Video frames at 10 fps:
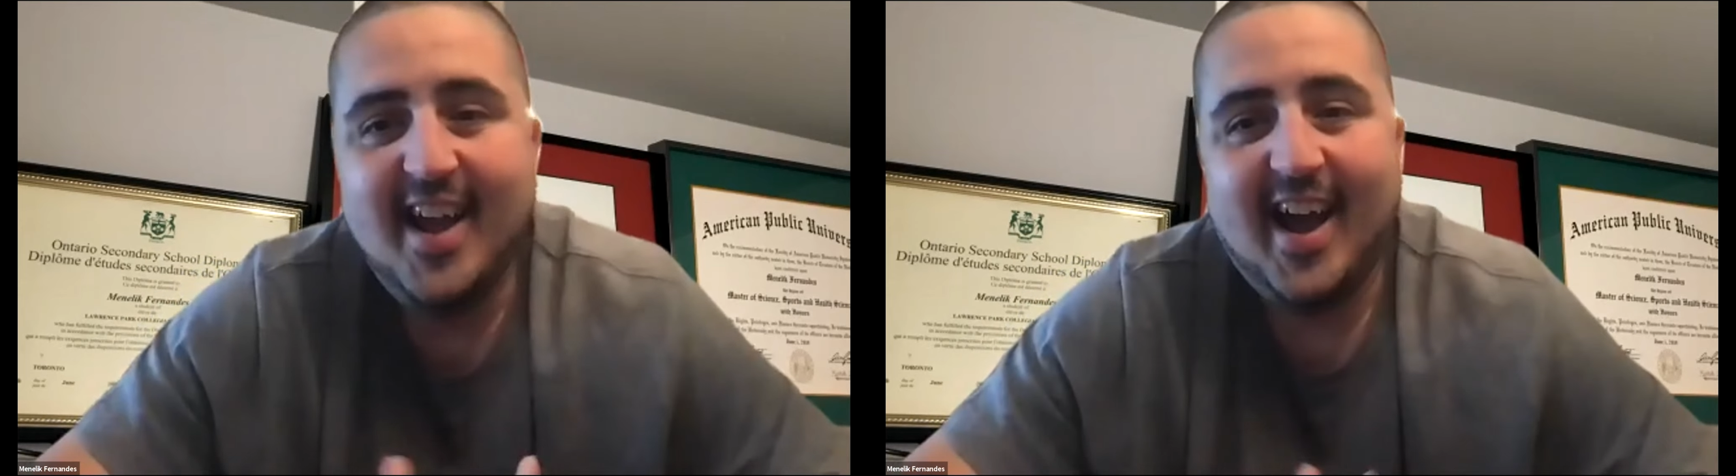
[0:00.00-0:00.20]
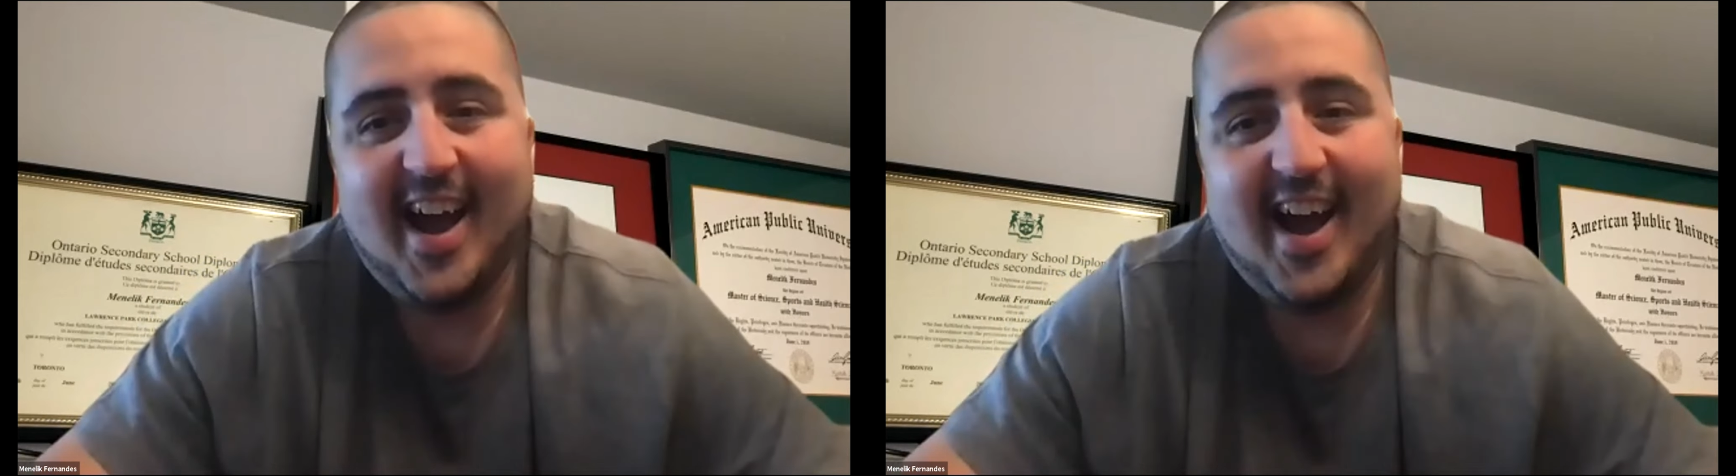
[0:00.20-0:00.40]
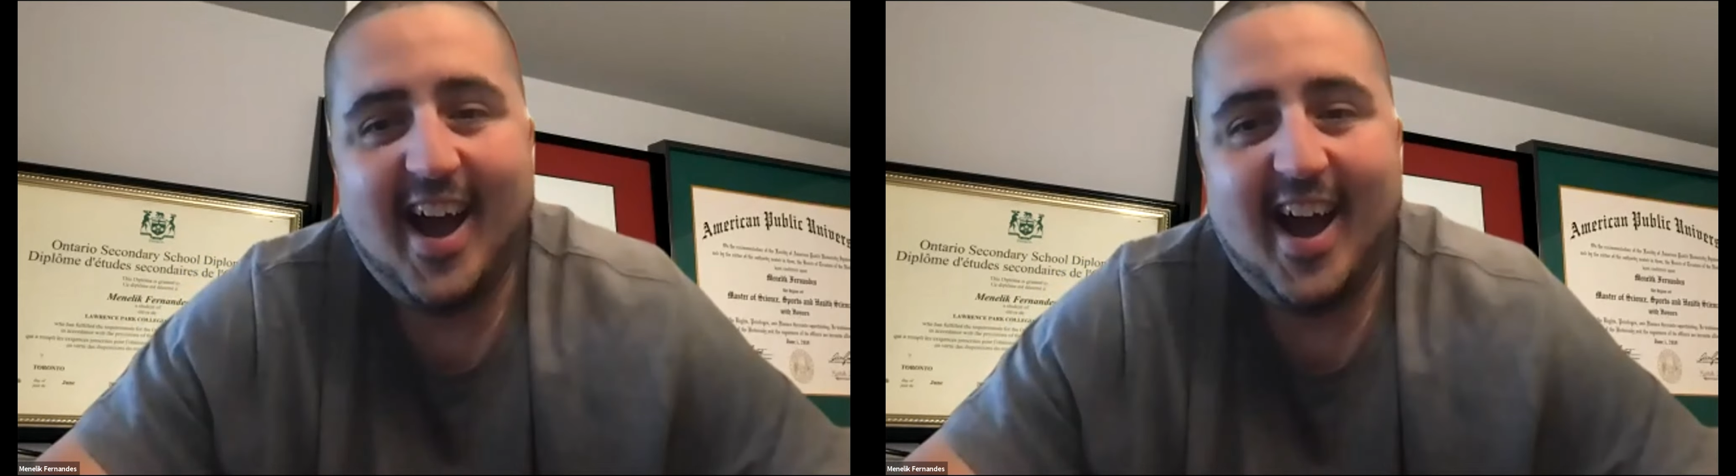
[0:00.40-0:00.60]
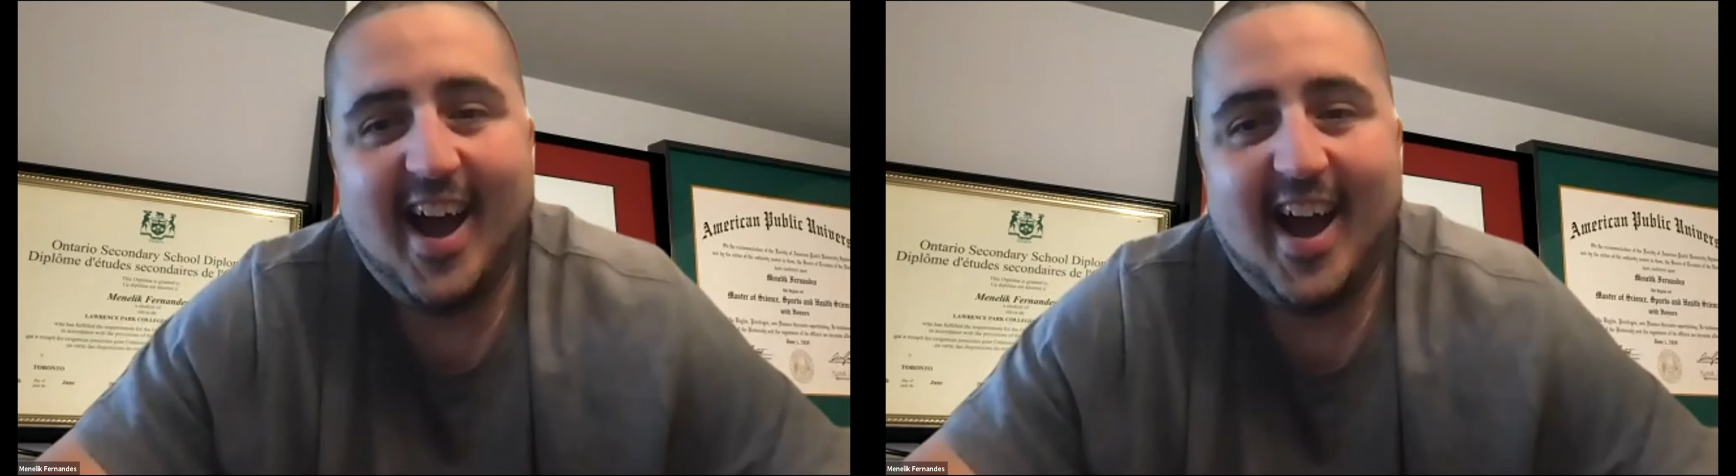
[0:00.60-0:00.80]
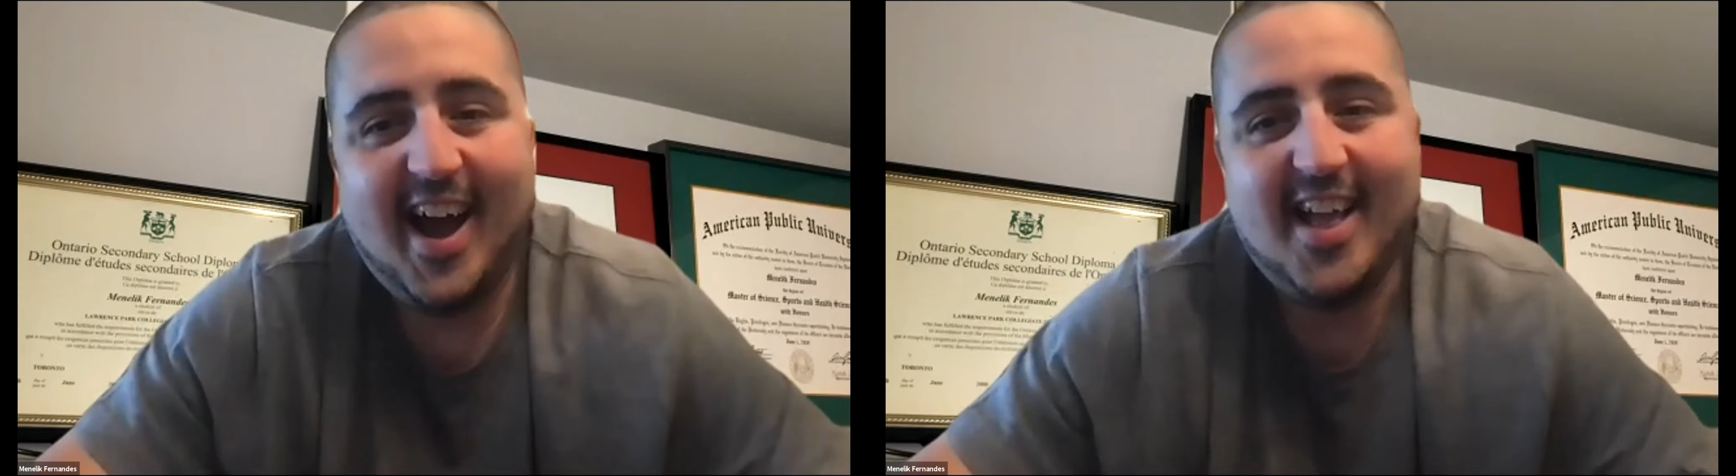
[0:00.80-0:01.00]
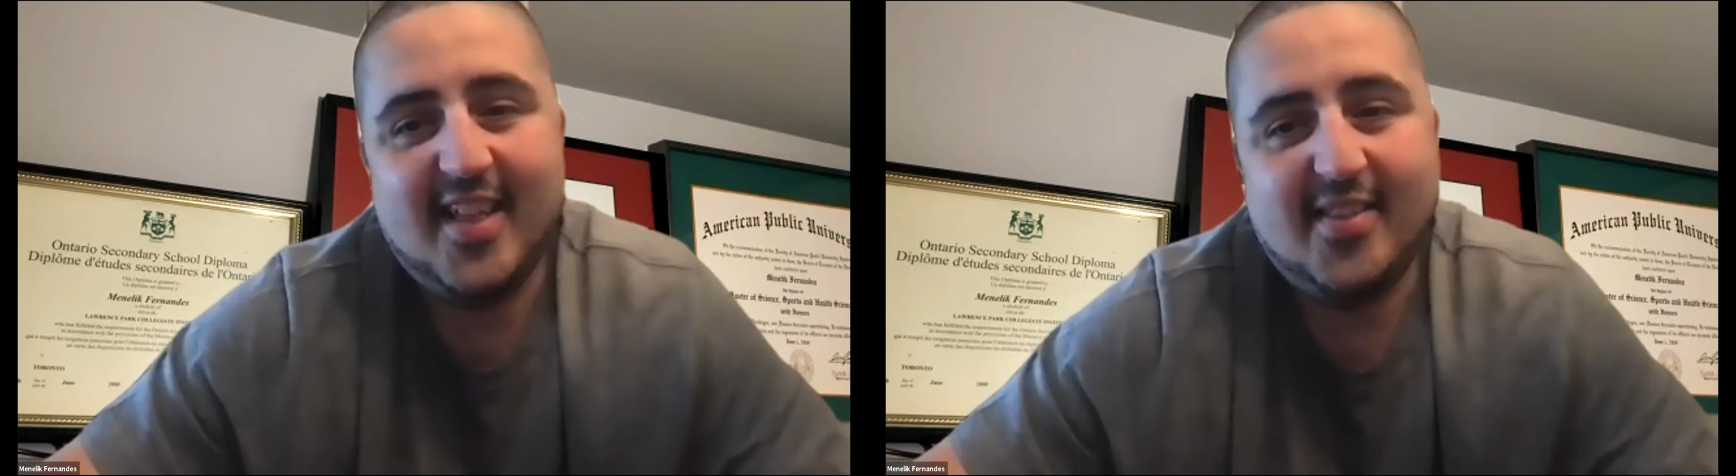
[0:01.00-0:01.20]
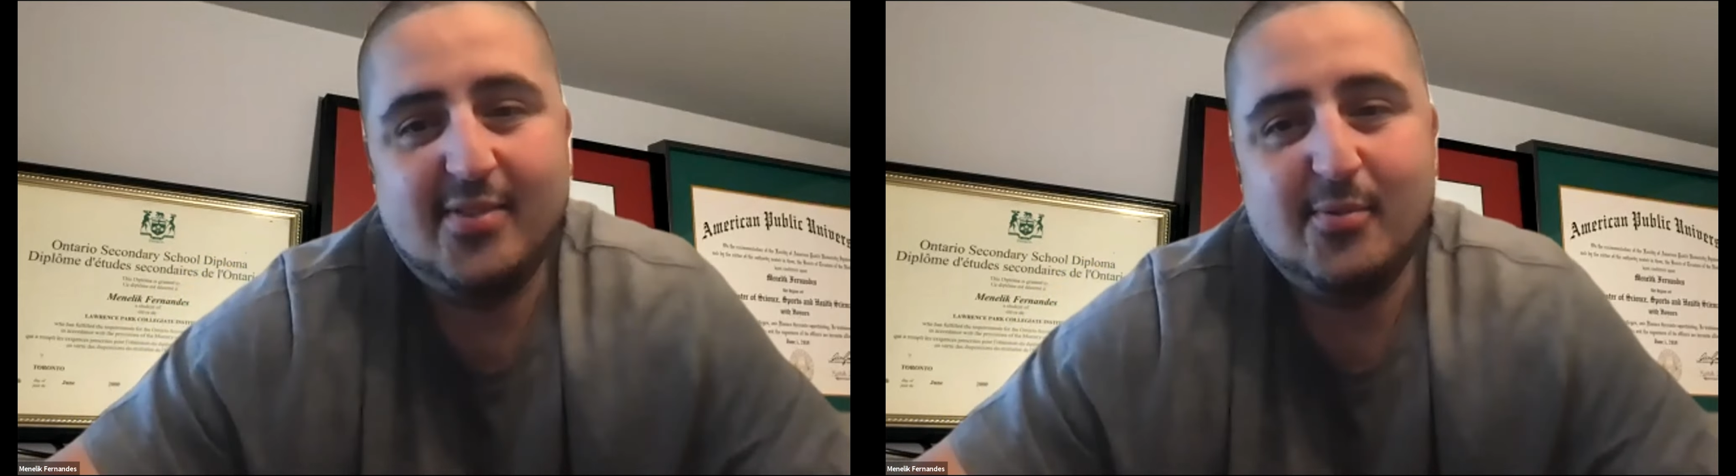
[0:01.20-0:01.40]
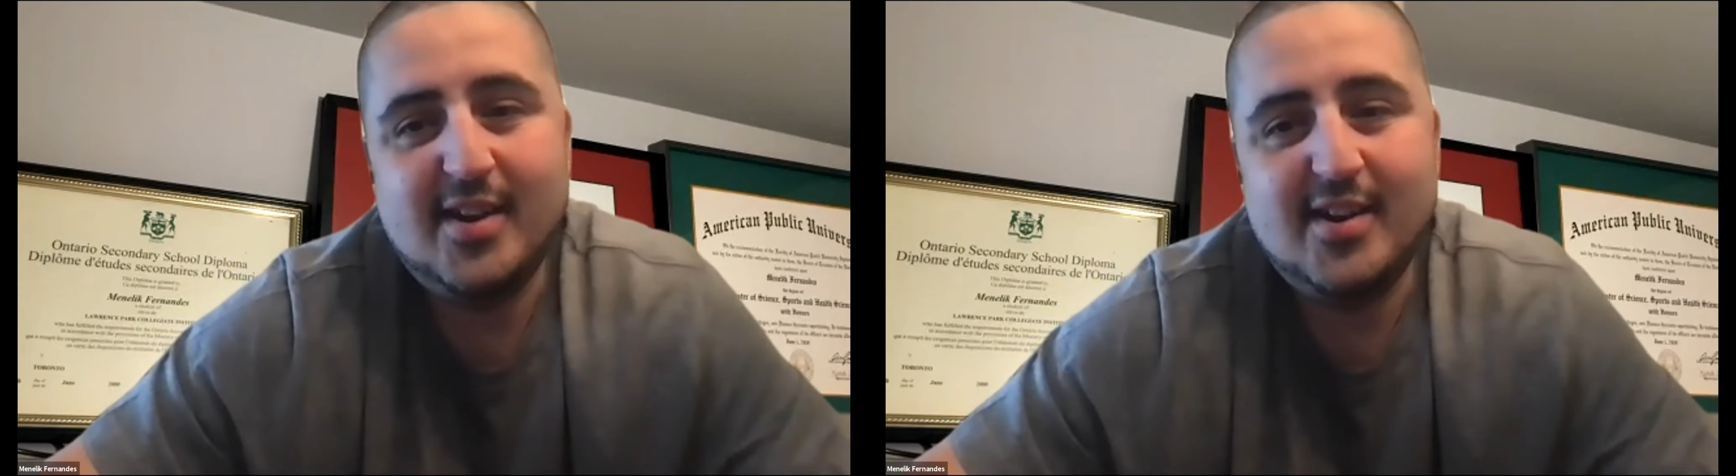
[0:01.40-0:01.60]
And
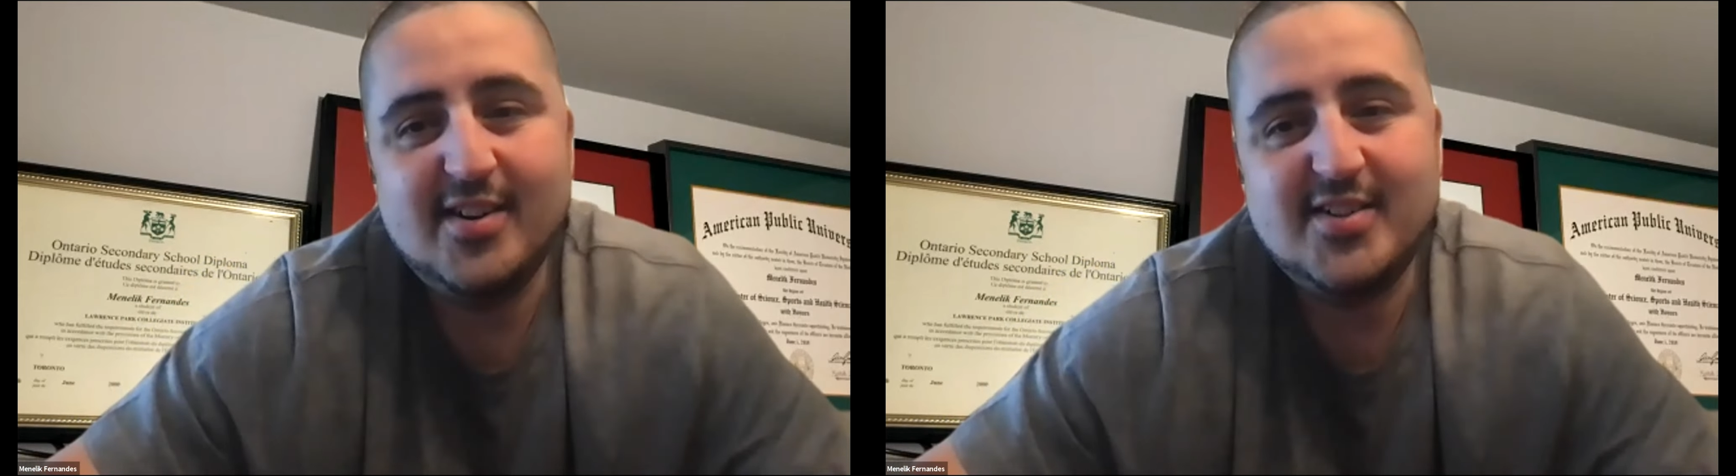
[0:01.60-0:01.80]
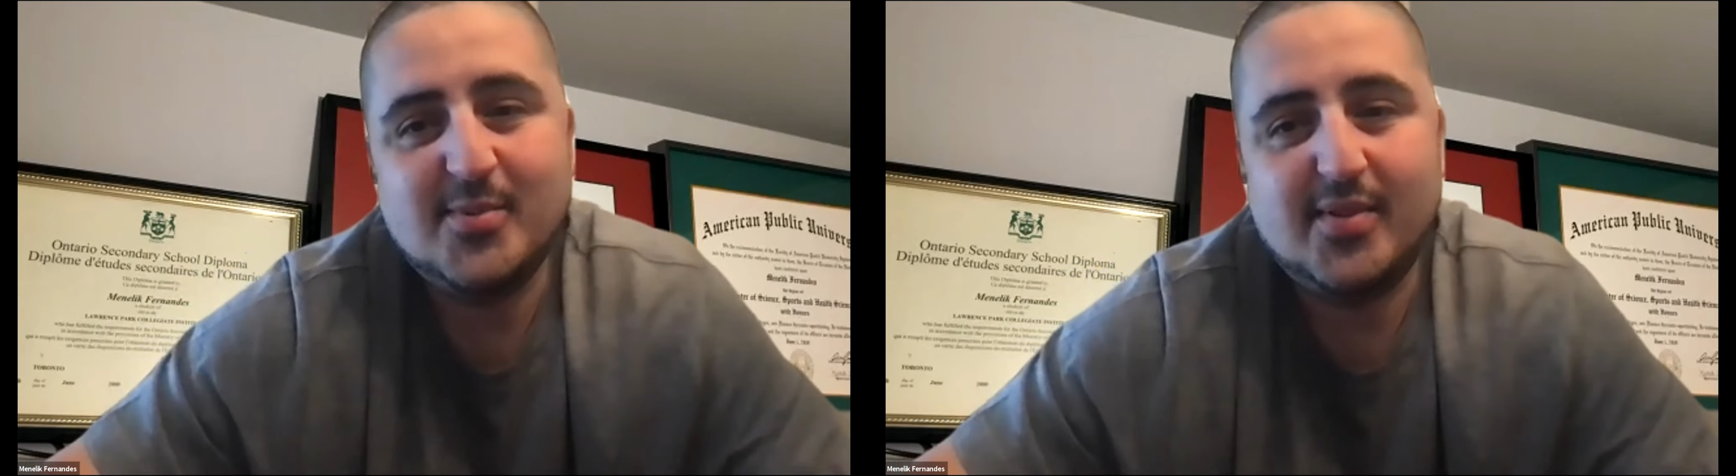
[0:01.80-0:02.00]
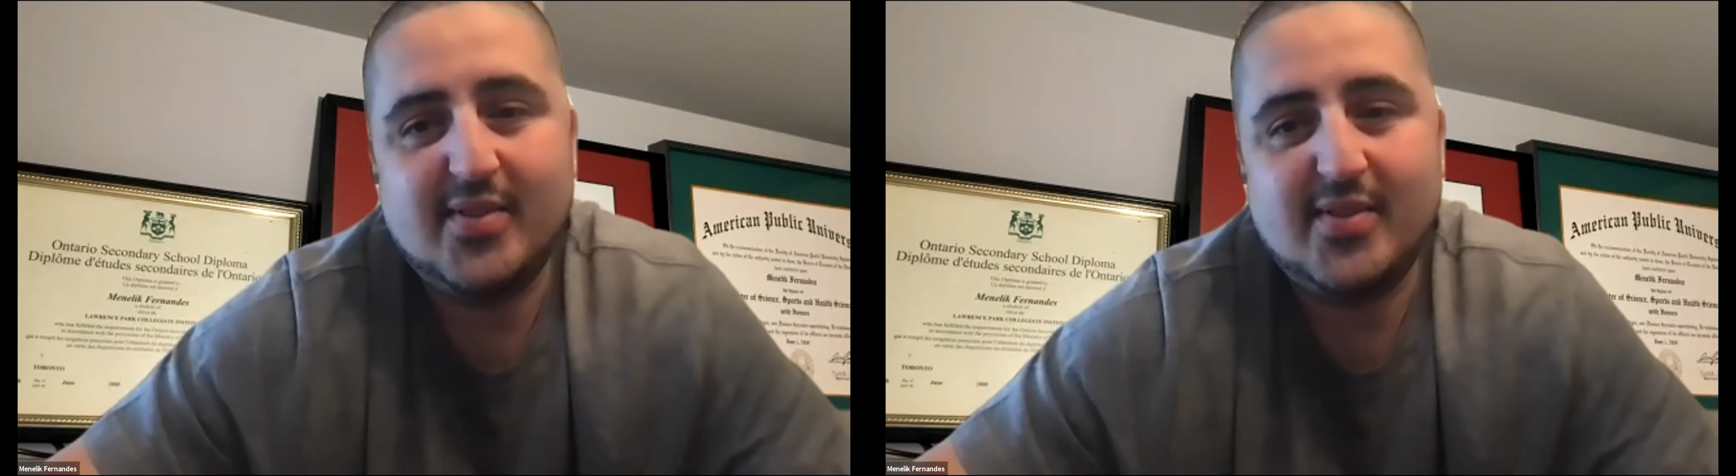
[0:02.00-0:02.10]
then 3 years